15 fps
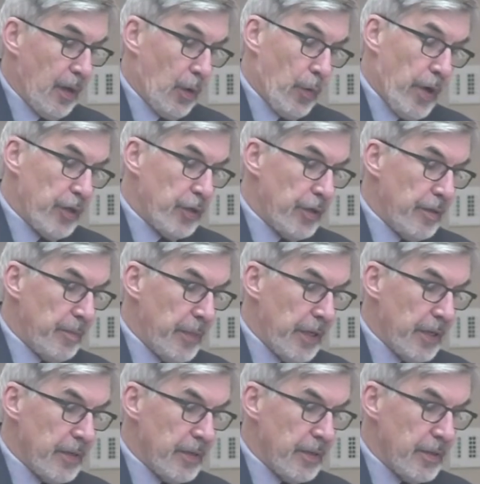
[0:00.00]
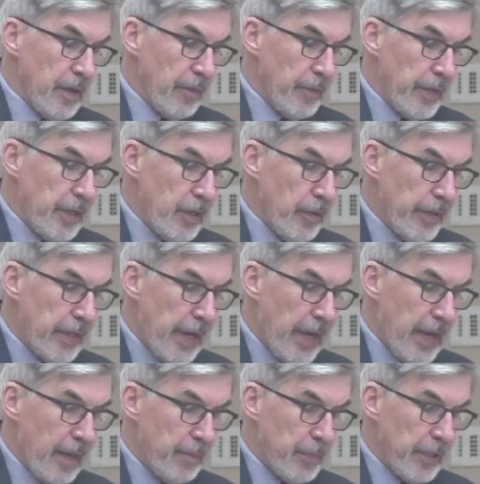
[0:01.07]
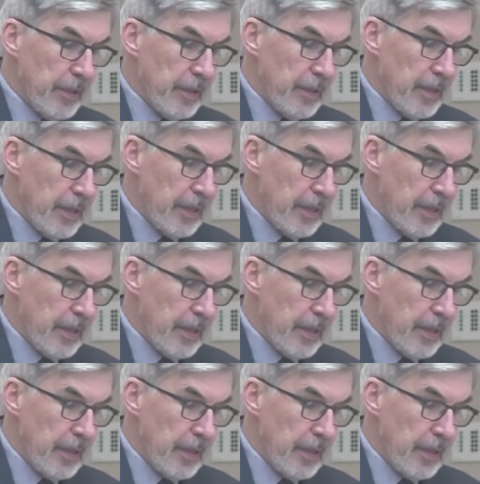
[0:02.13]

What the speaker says: Question, because it's already going to happen,